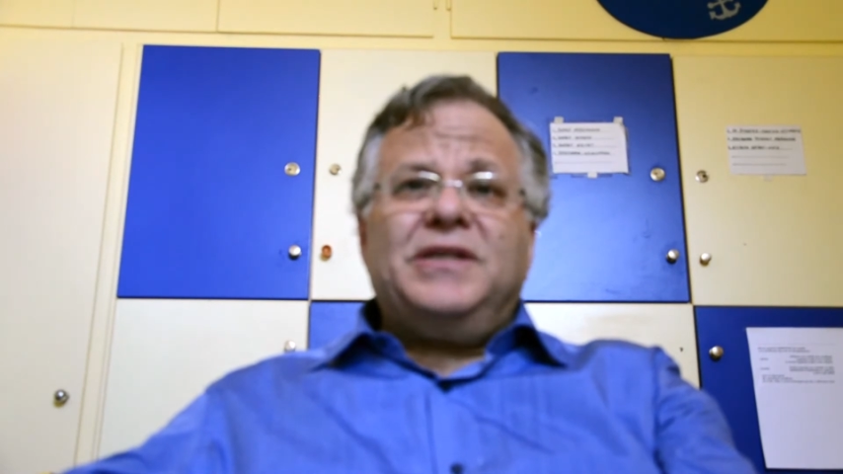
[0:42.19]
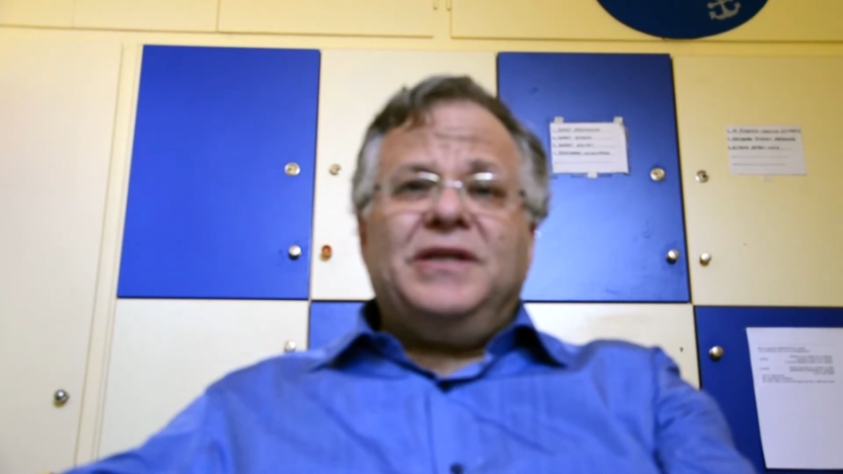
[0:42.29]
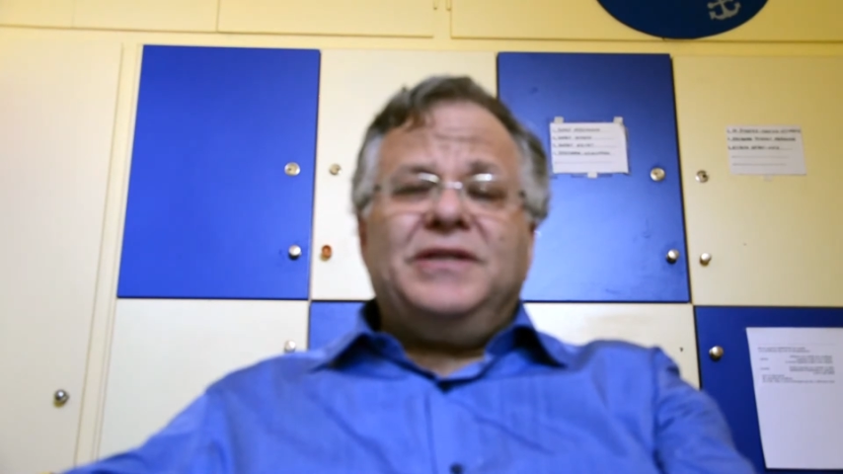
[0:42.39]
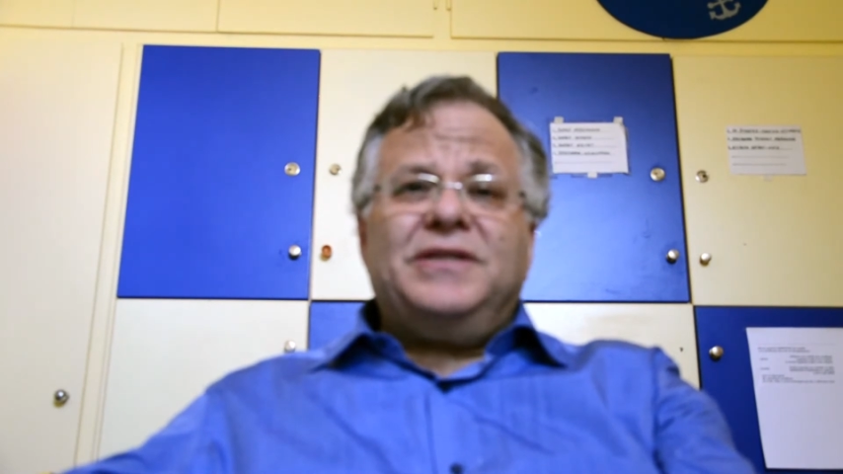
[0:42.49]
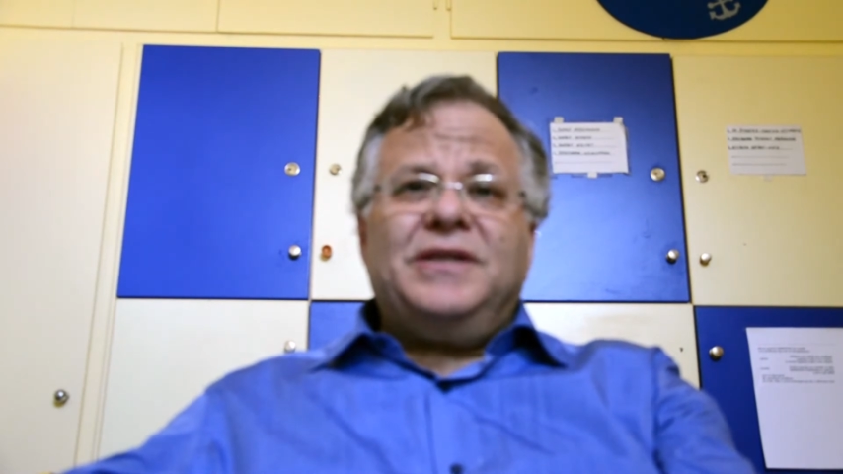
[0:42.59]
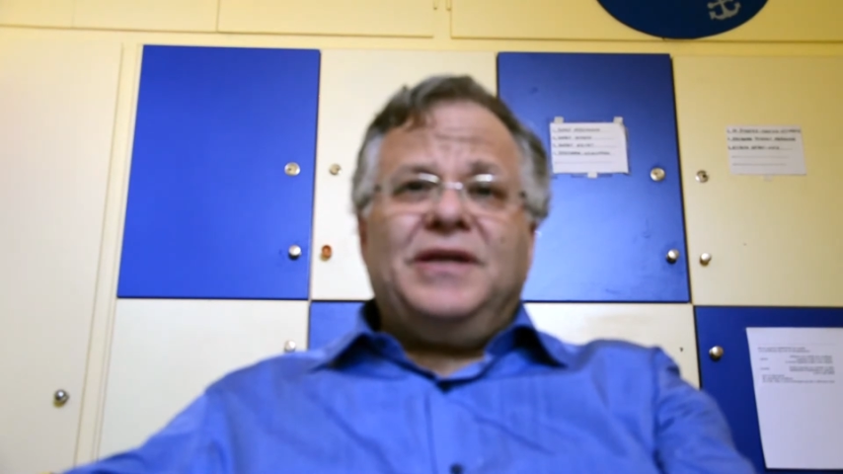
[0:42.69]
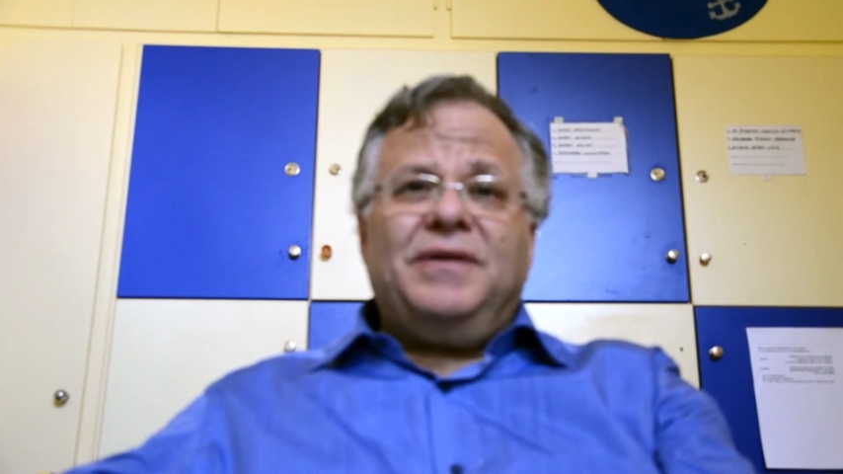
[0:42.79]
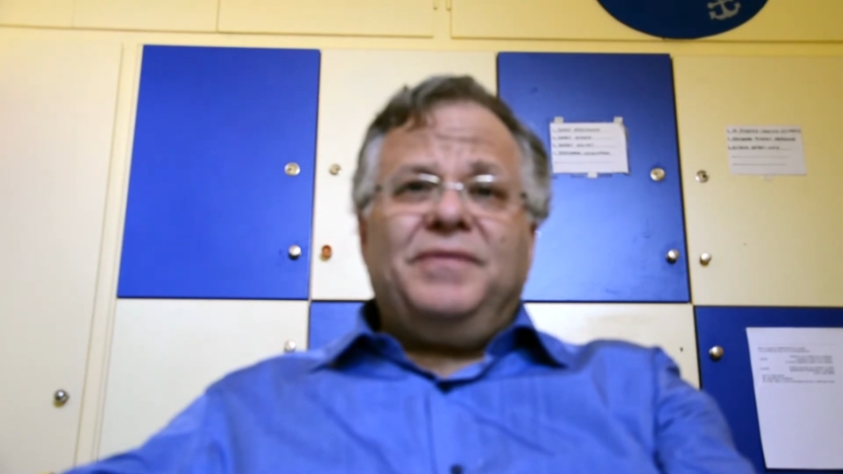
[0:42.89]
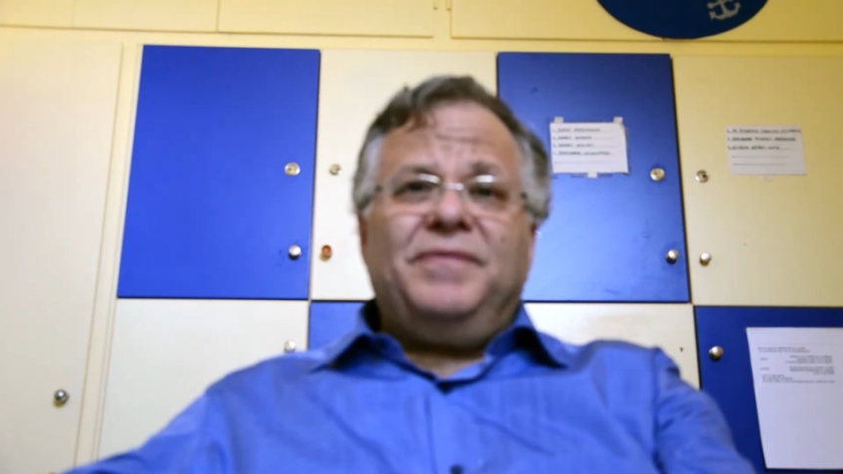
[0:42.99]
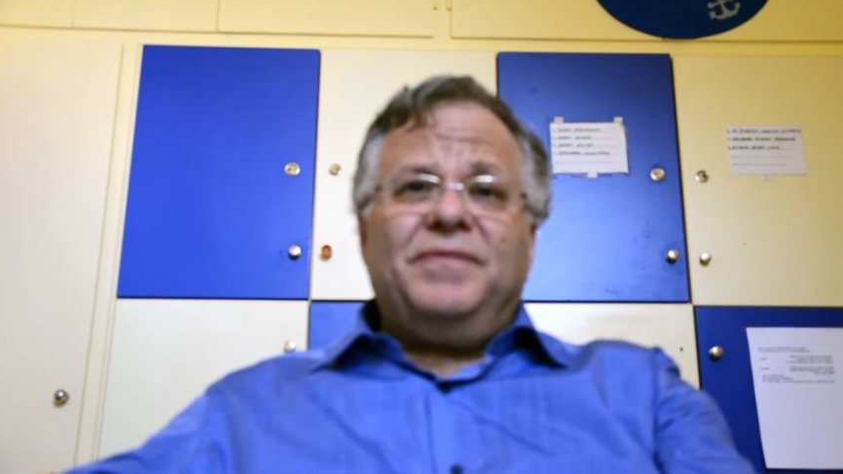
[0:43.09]
and
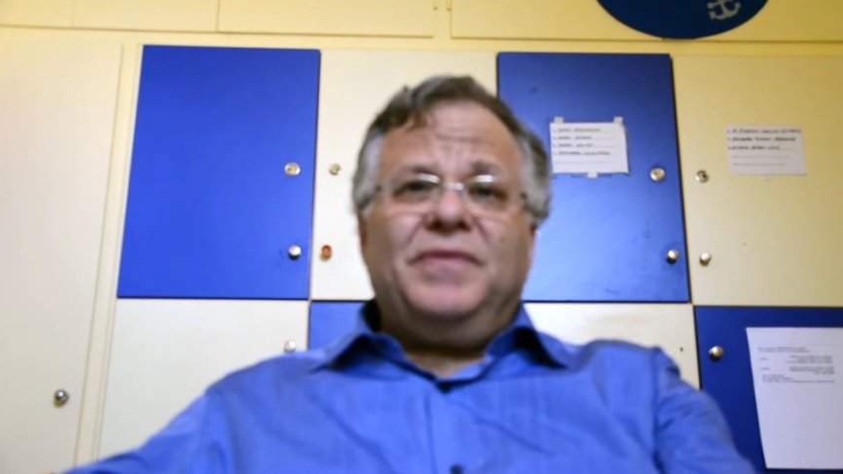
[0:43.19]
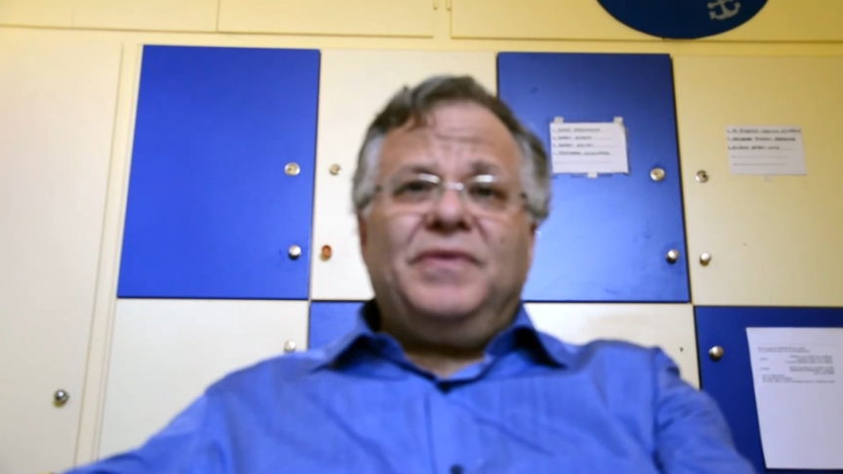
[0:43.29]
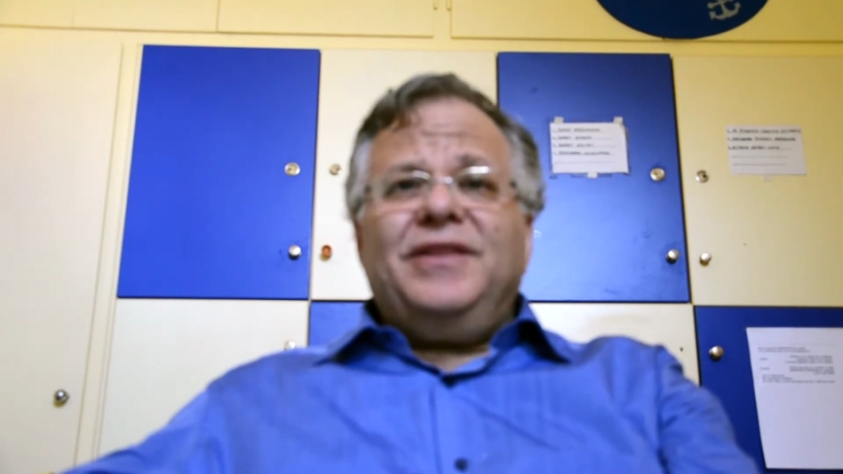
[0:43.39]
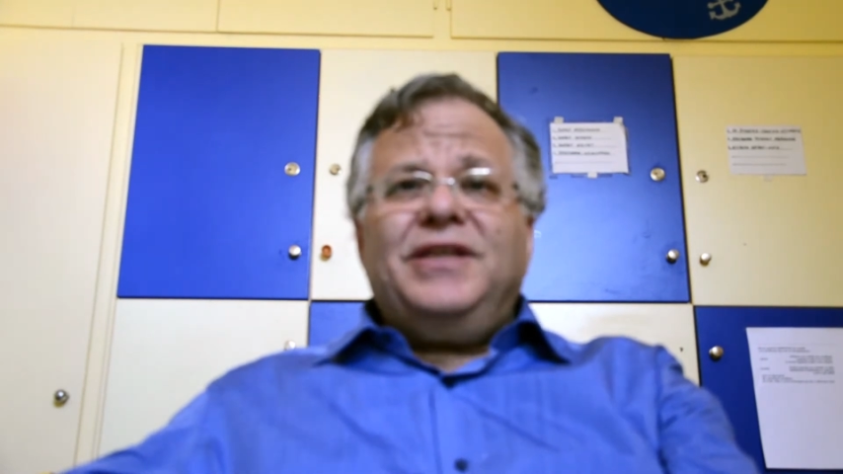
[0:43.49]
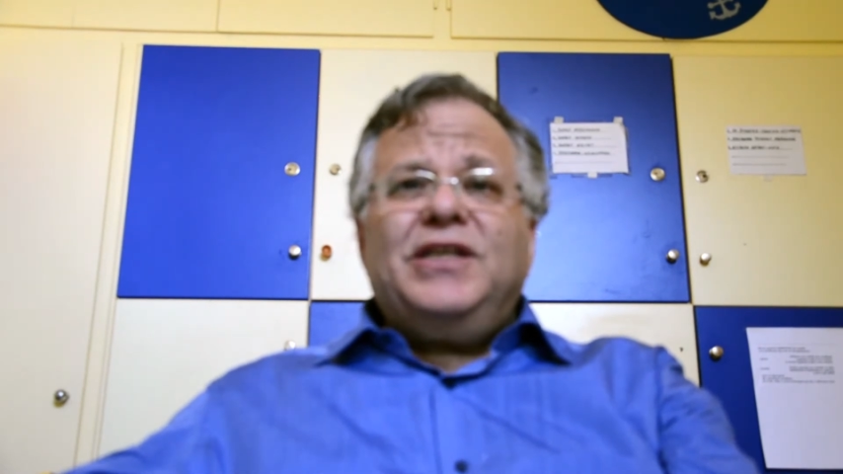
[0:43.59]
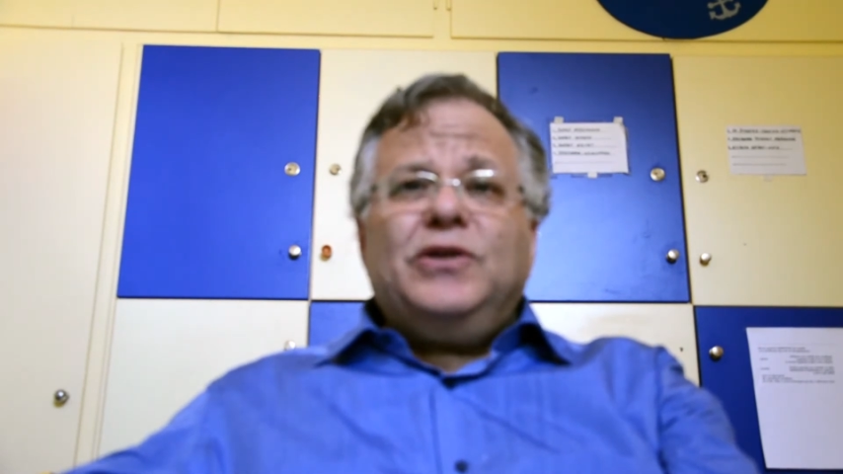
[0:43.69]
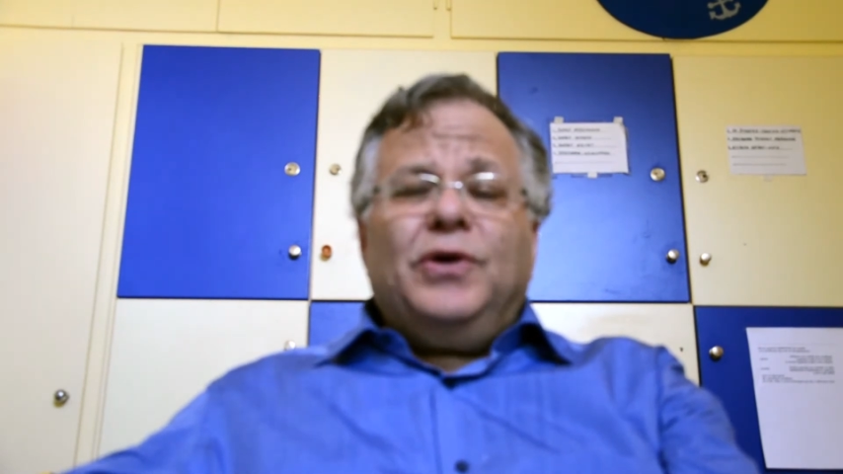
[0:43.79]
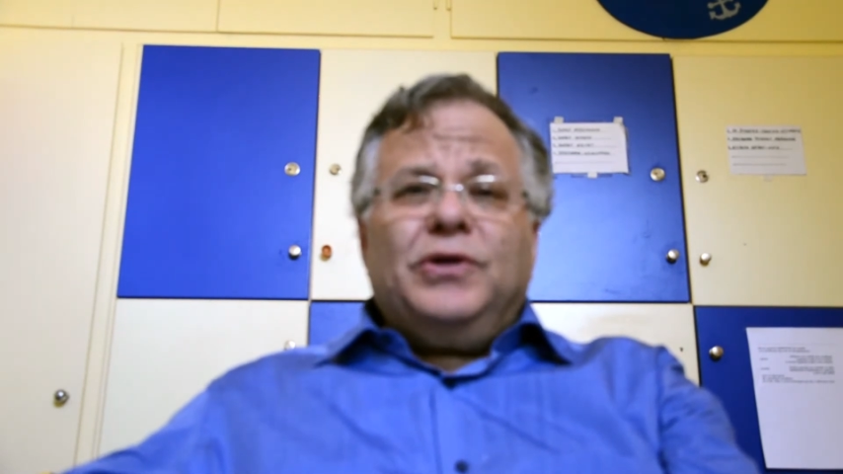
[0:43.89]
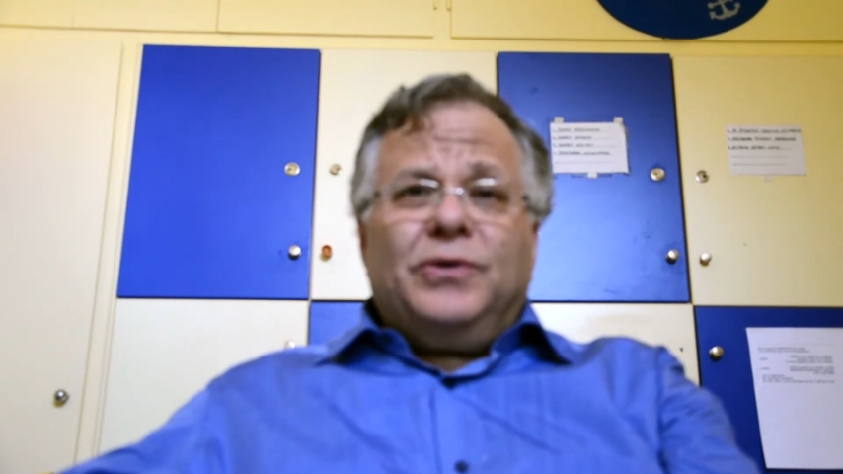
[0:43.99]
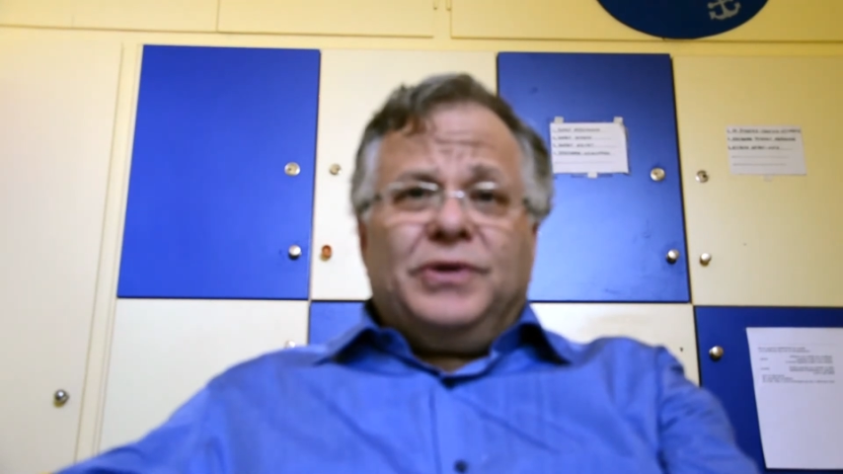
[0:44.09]
this is
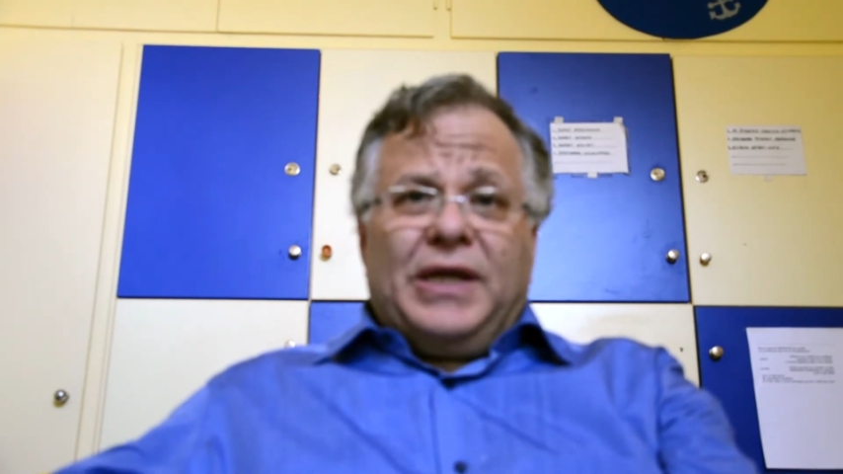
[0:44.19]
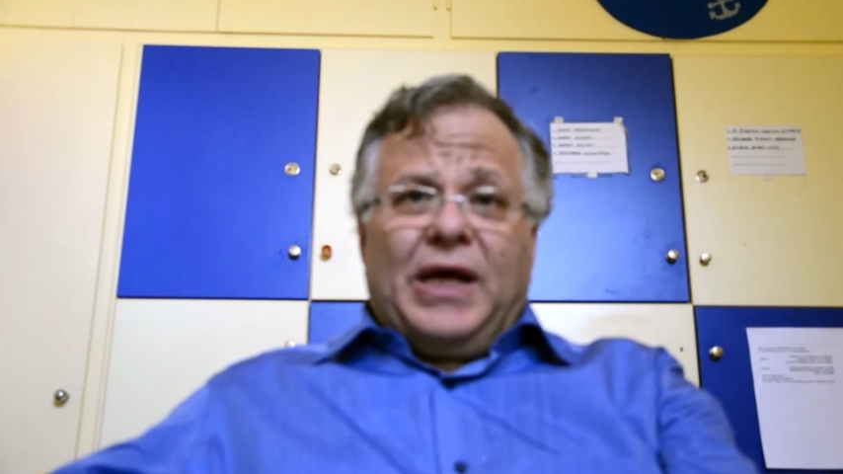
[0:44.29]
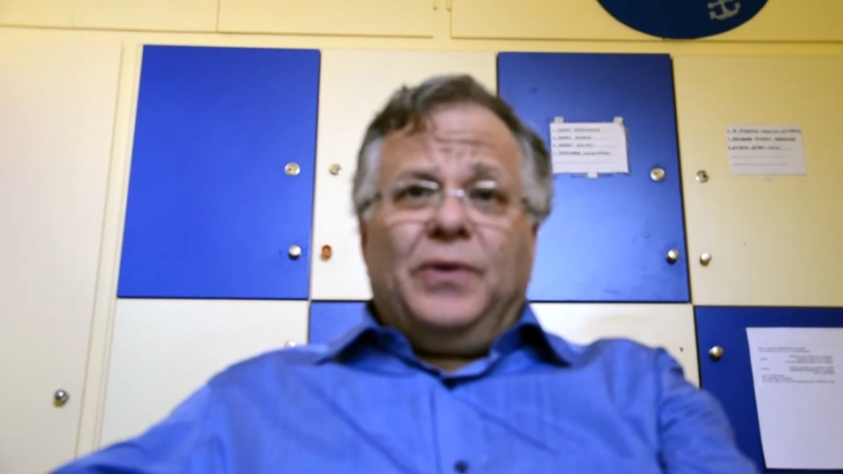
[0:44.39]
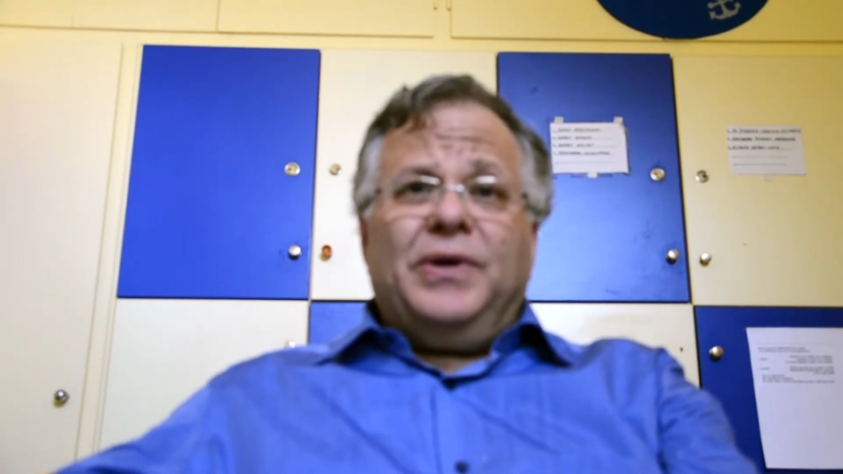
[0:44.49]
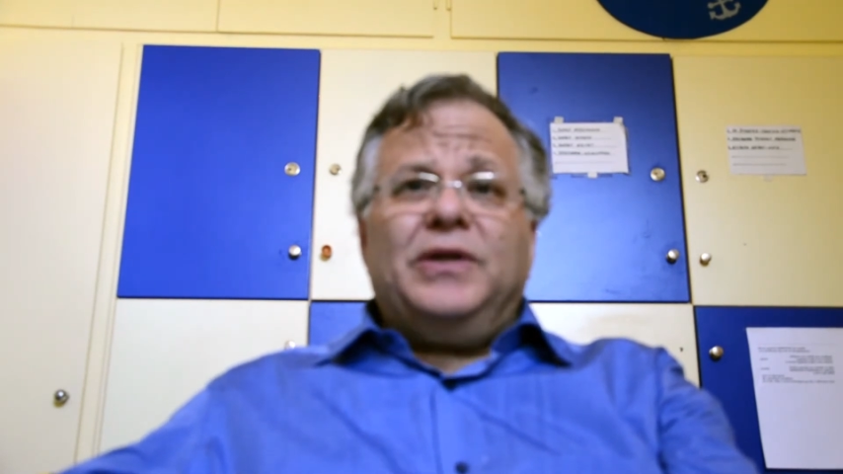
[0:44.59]
going on now,